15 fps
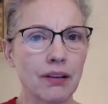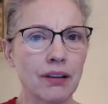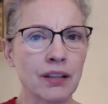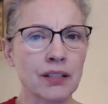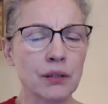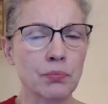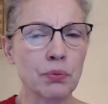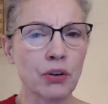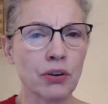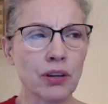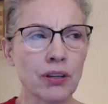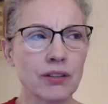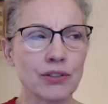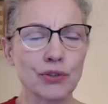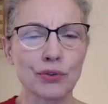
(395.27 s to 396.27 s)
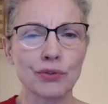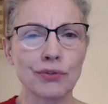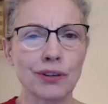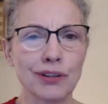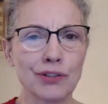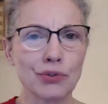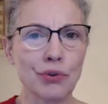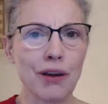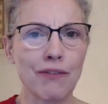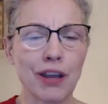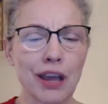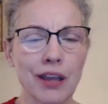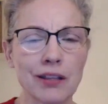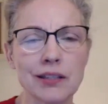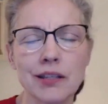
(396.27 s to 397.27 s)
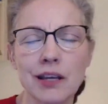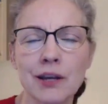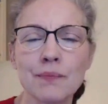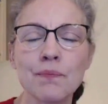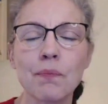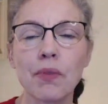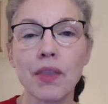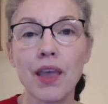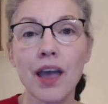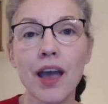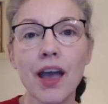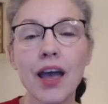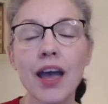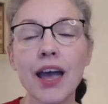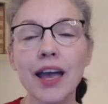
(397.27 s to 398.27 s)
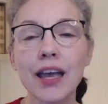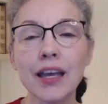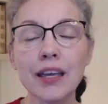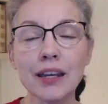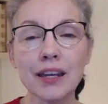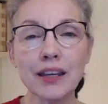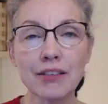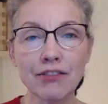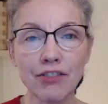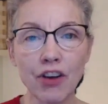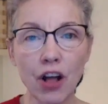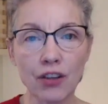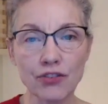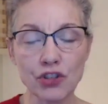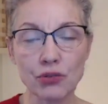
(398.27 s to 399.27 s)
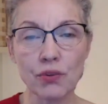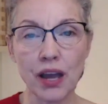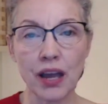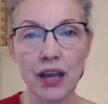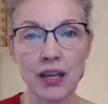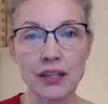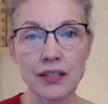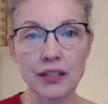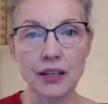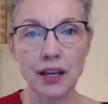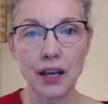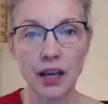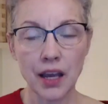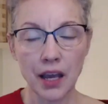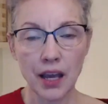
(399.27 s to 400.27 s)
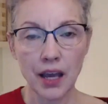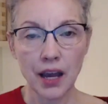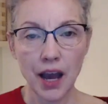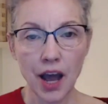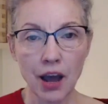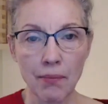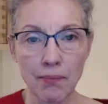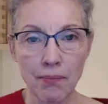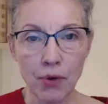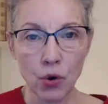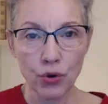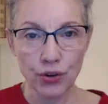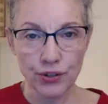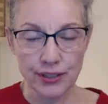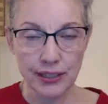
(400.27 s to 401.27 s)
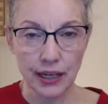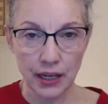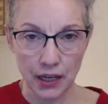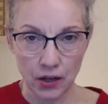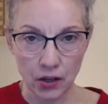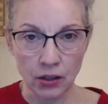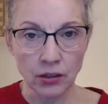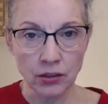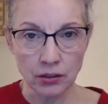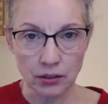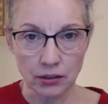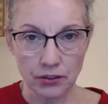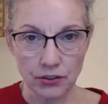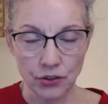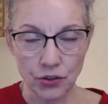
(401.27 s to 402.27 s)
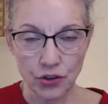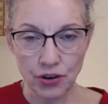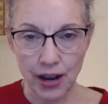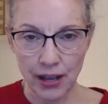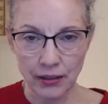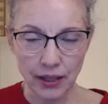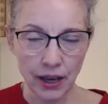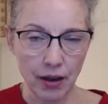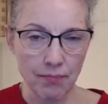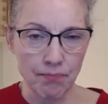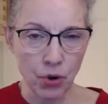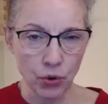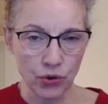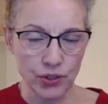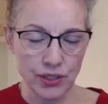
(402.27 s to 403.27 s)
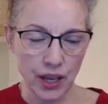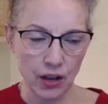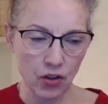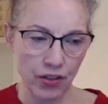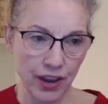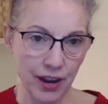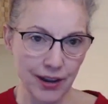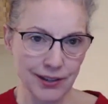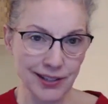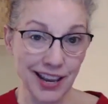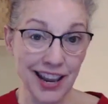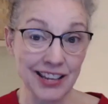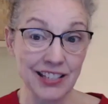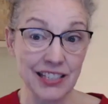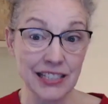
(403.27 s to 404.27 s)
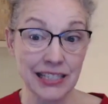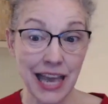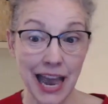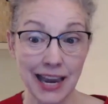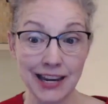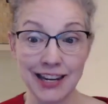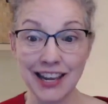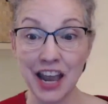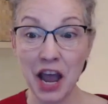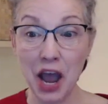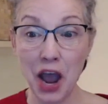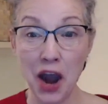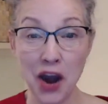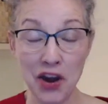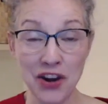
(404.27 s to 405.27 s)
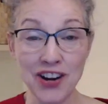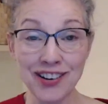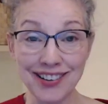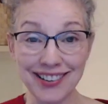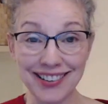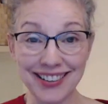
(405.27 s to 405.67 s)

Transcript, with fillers: Experience or Extravaganza. It involves you guys a motorcycle. So you're on like a motorcycle that has a sidecar.